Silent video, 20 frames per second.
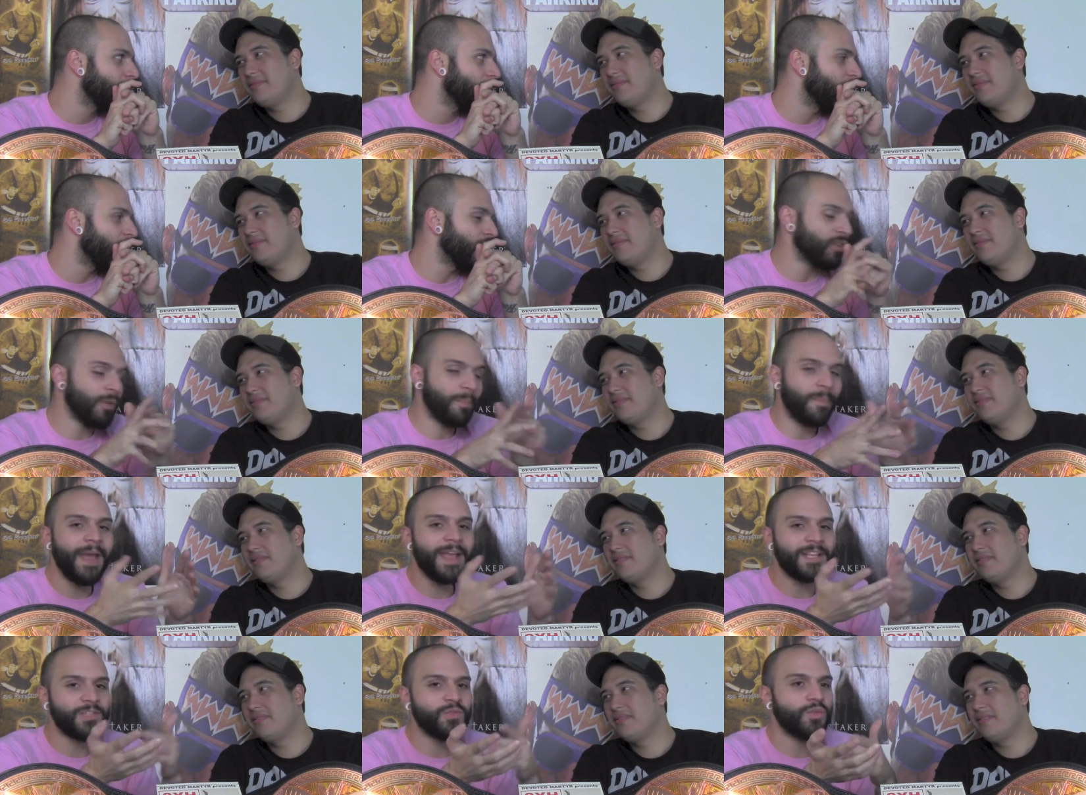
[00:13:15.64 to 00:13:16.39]
Speaker 1: It
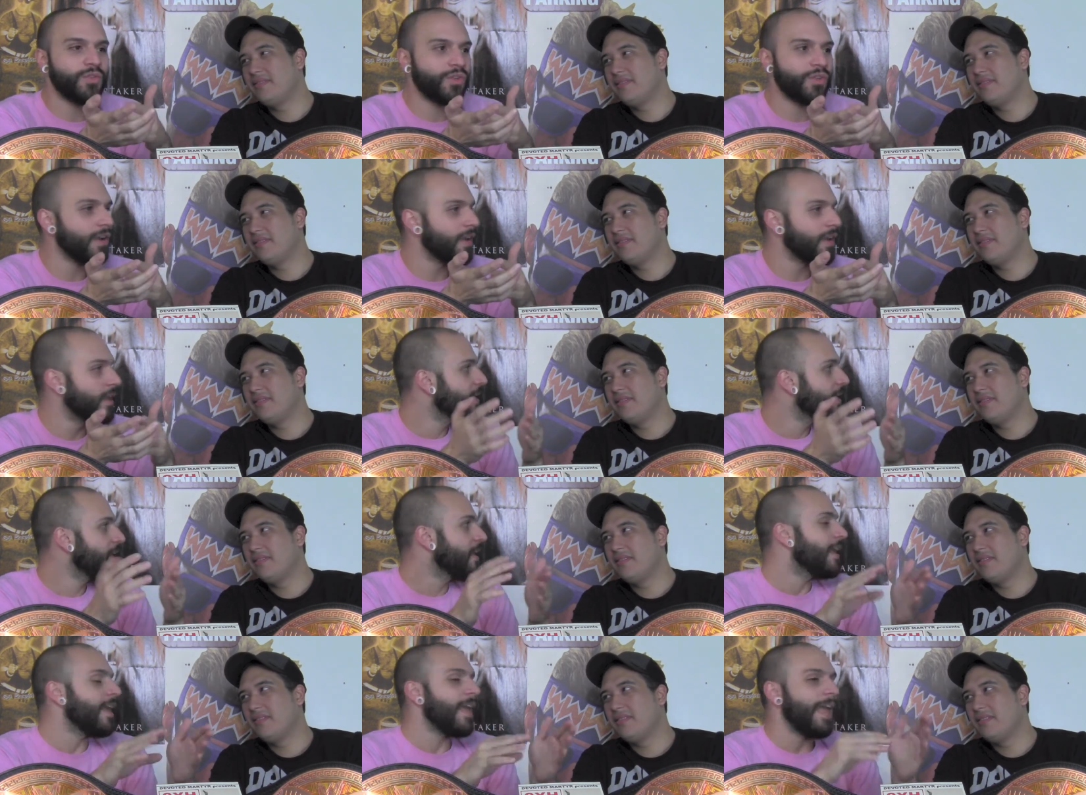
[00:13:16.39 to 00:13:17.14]
depends what's a good
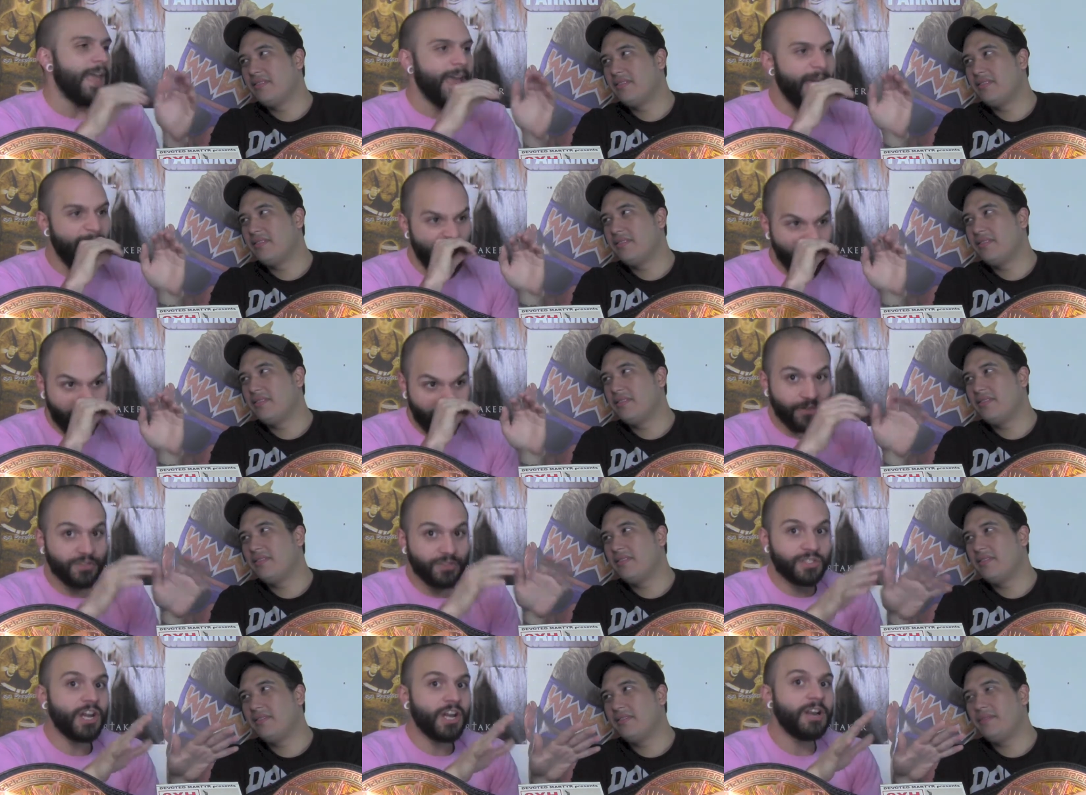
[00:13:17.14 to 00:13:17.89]
if
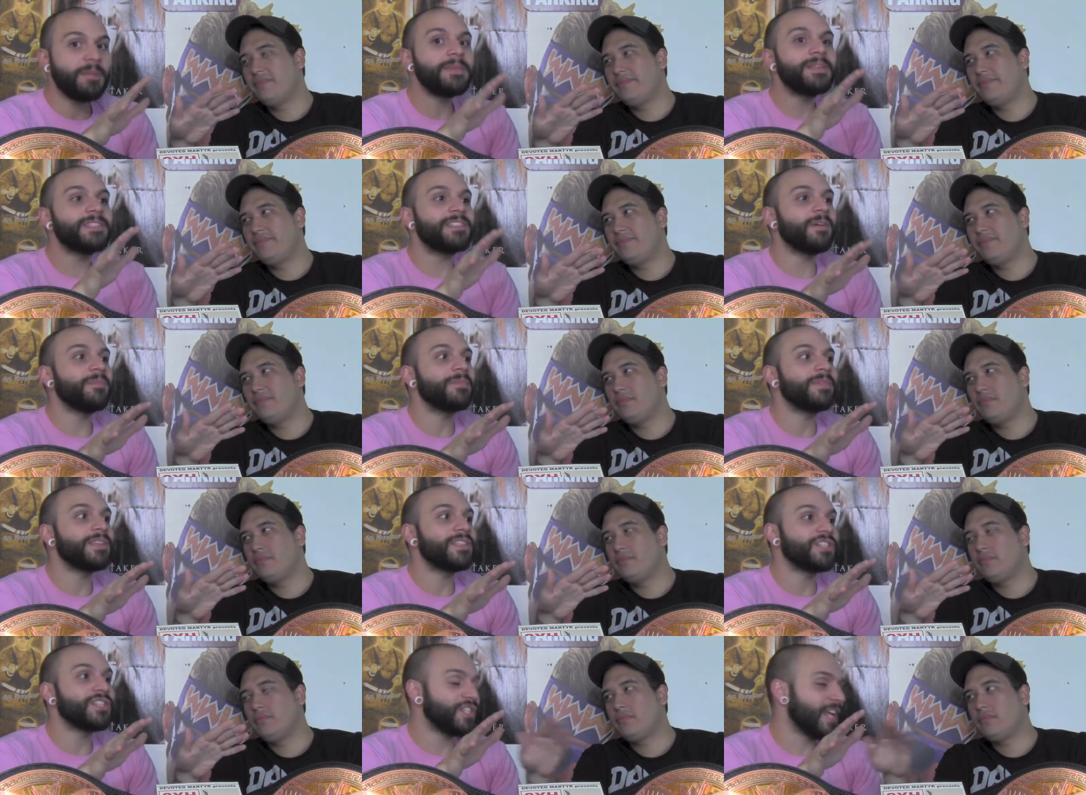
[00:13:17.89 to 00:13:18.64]
there's gonna be
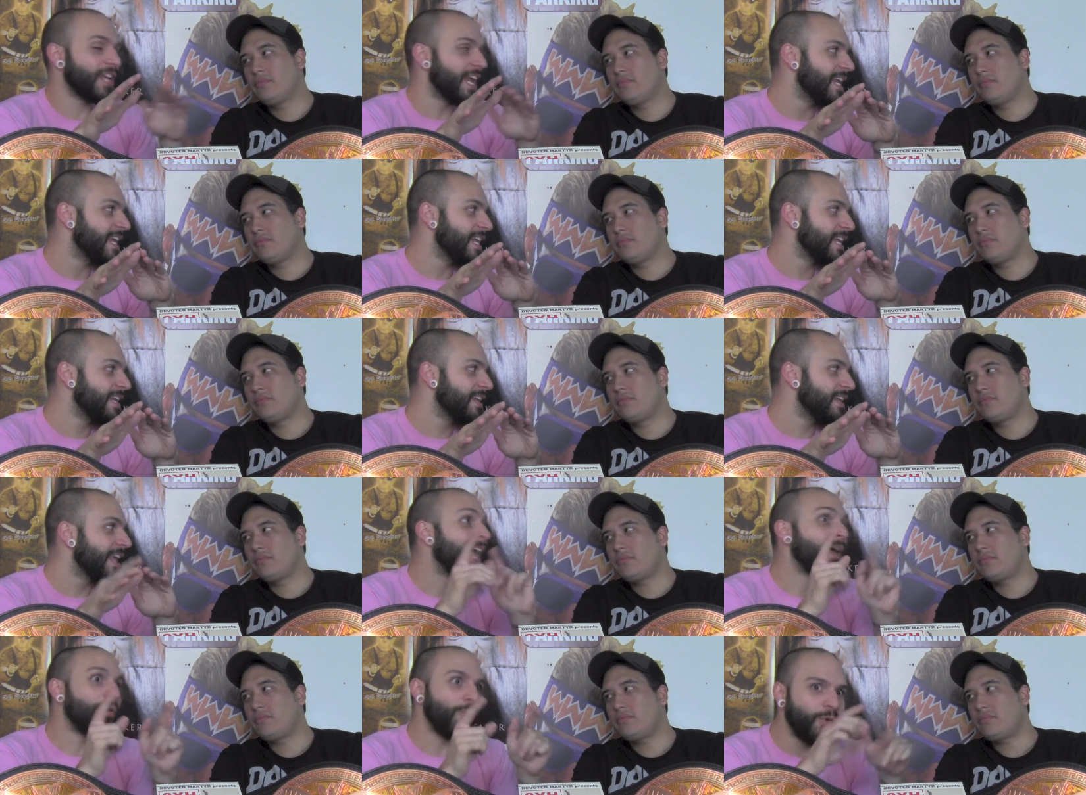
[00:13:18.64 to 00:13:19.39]
something shady,
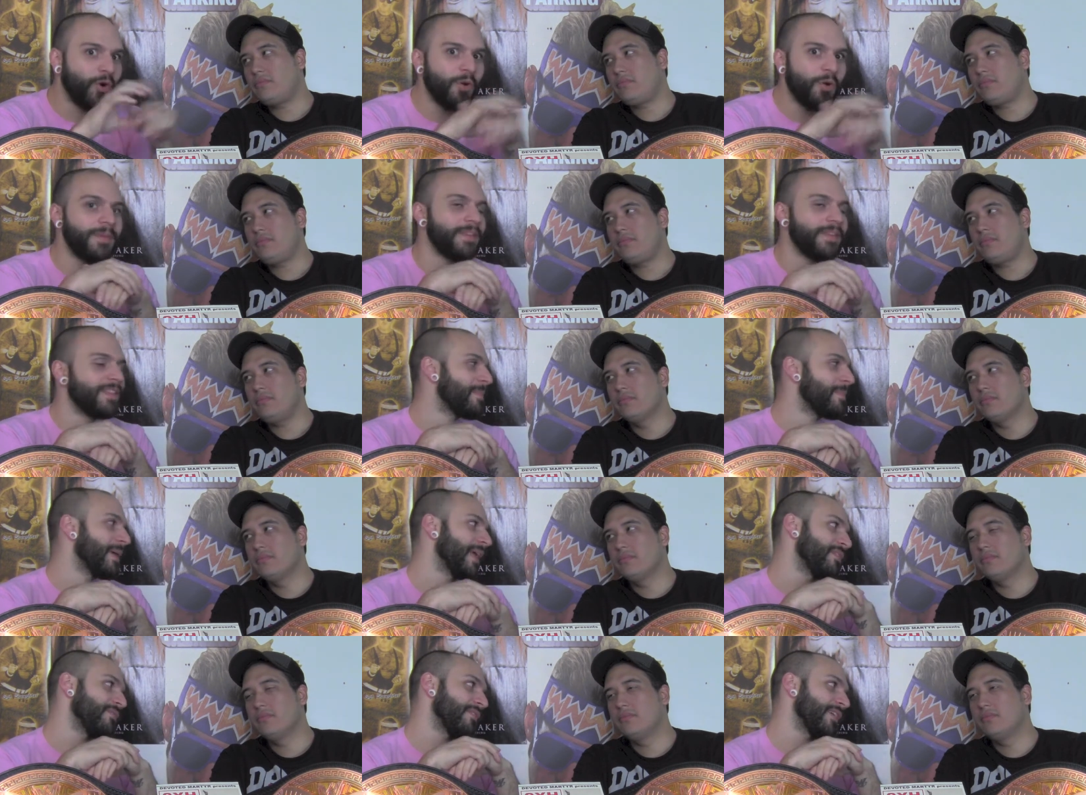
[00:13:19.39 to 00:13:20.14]
it will be the
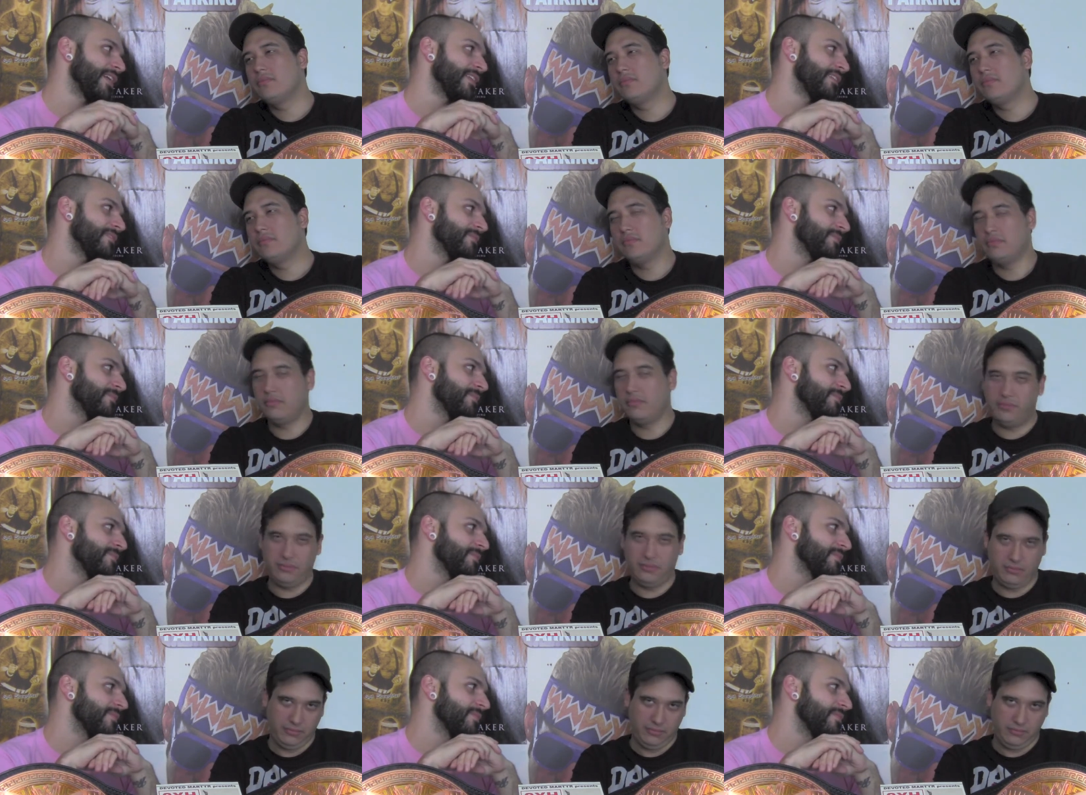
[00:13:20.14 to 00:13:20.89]
main event.
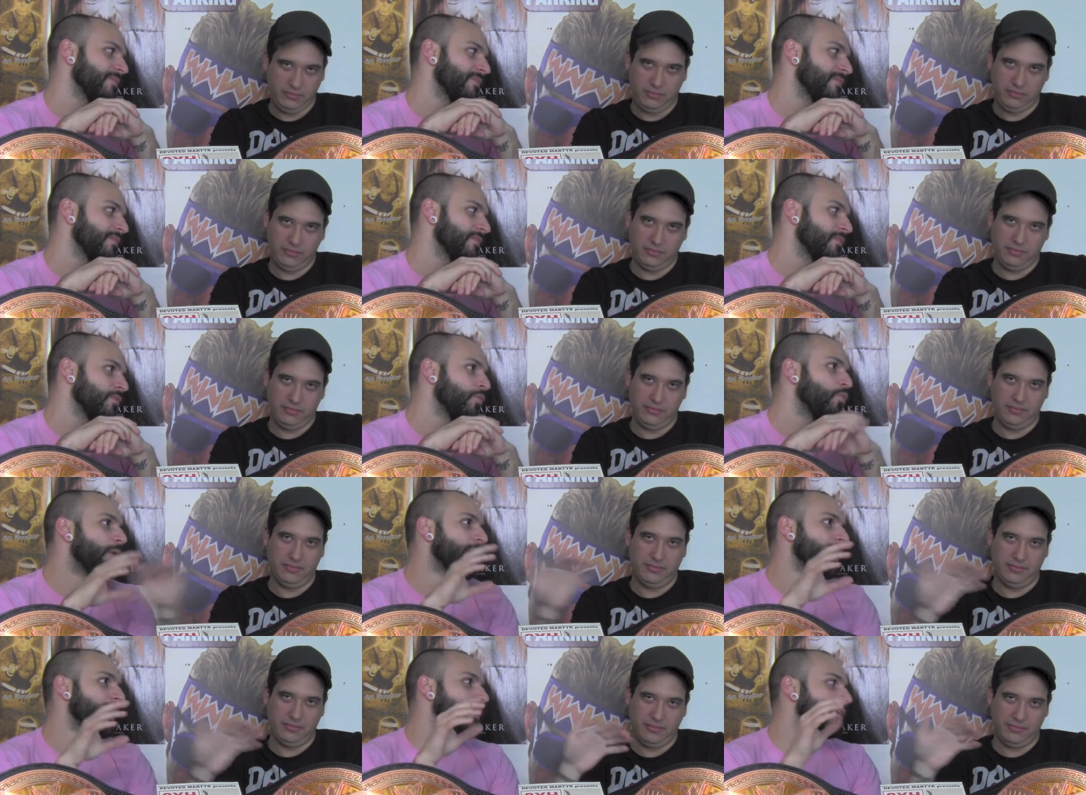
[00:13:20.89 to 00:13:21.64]

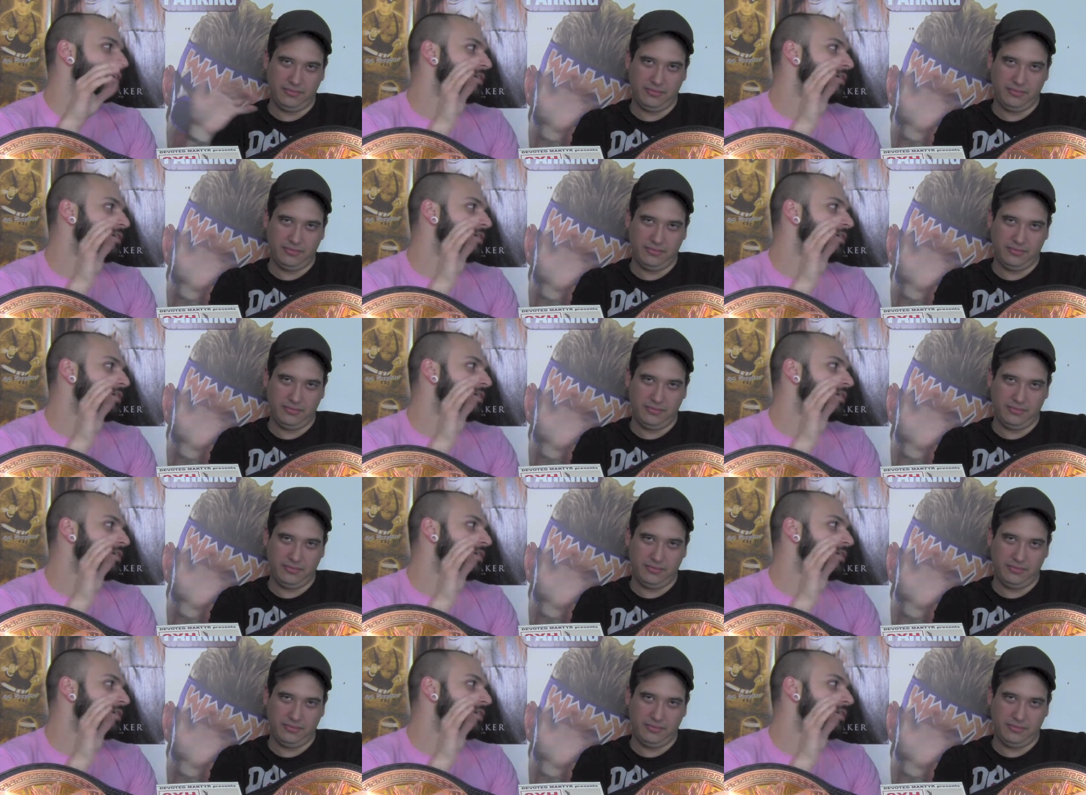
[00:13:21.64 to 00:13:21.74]
Wait,